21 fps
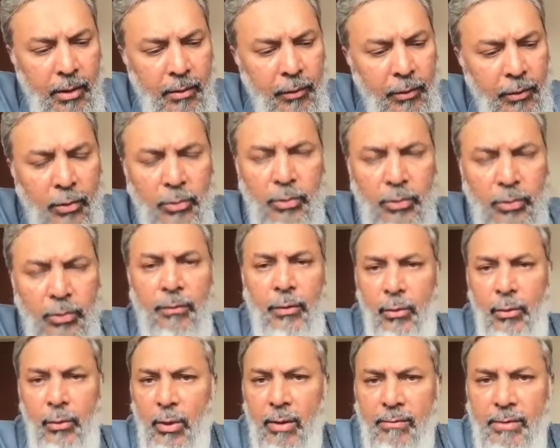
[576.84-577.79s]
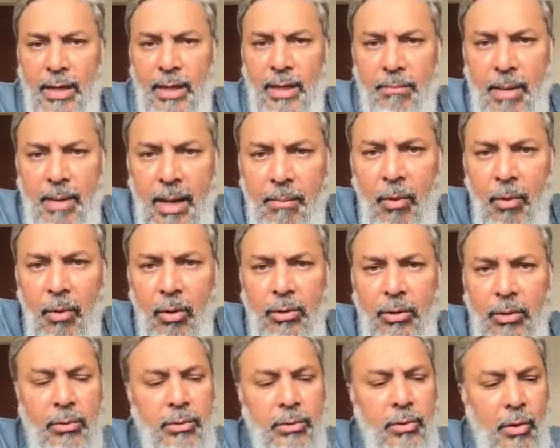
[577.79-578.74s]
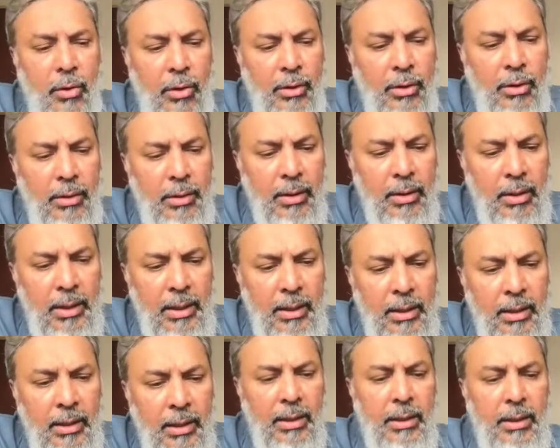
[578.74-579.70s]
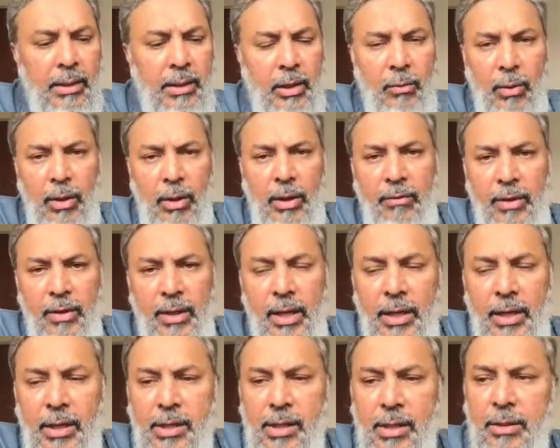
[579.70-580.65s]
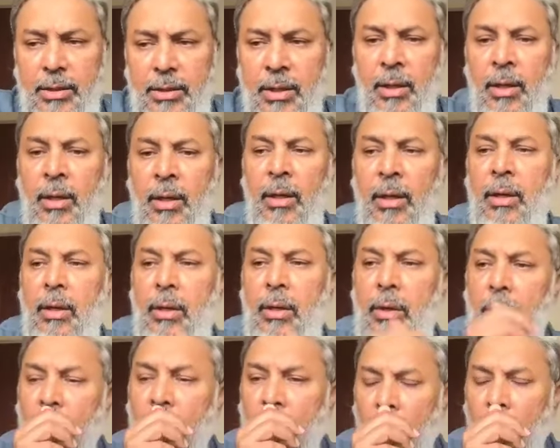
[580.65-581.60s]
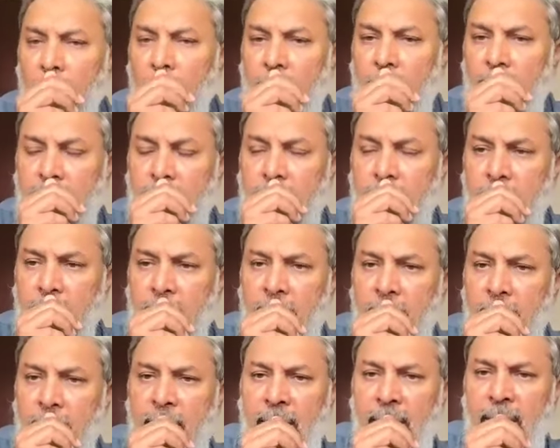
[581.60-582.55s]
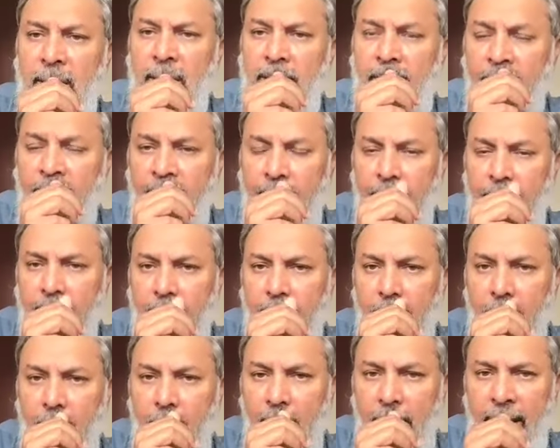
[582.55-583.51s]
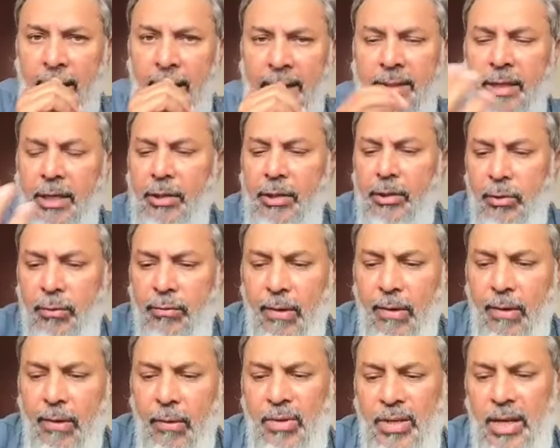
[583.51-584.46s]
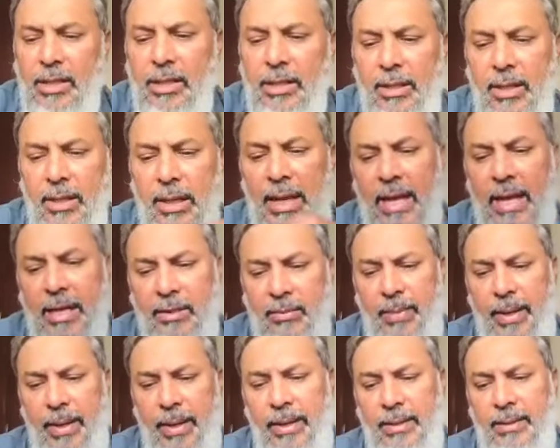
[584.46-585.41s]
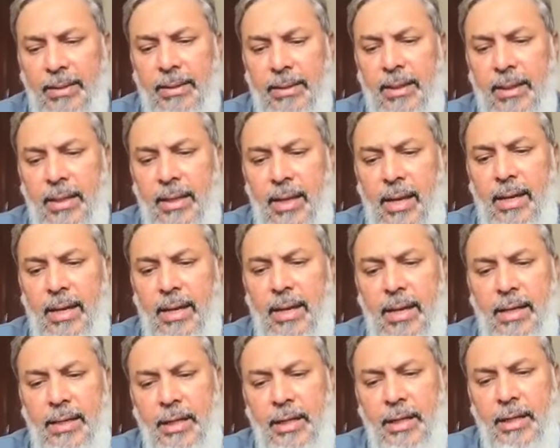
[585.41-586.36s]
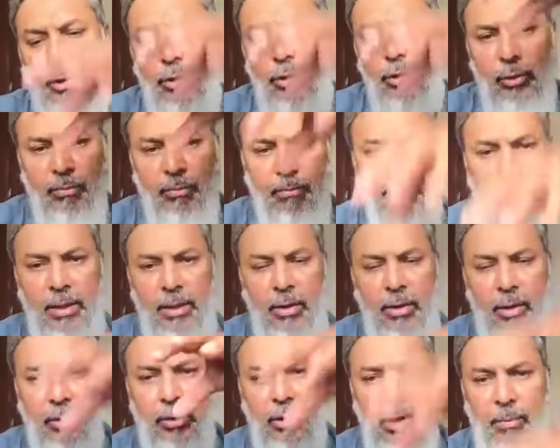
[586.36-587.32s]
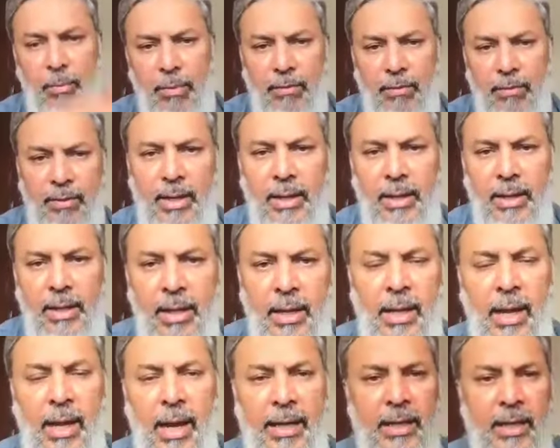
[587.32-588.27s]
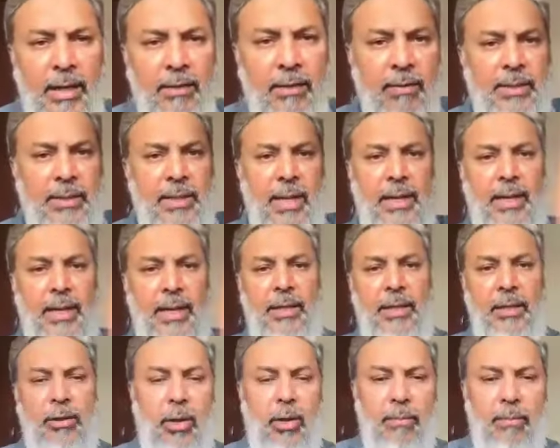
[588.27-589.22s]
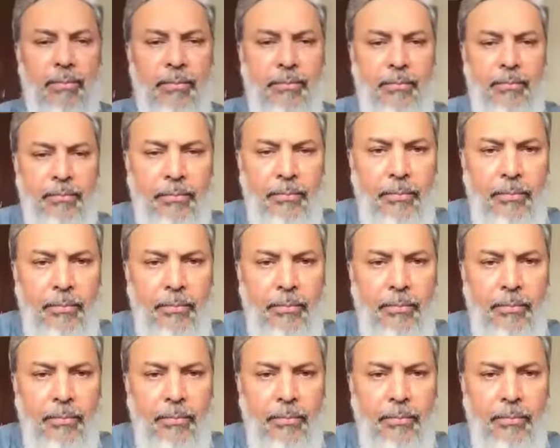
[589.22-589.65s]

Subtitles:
for those of you who have done my modules on the qualifications, you'll notice that I teach you foundational aspects, and then I teach you to build on top of that. I never start at the top.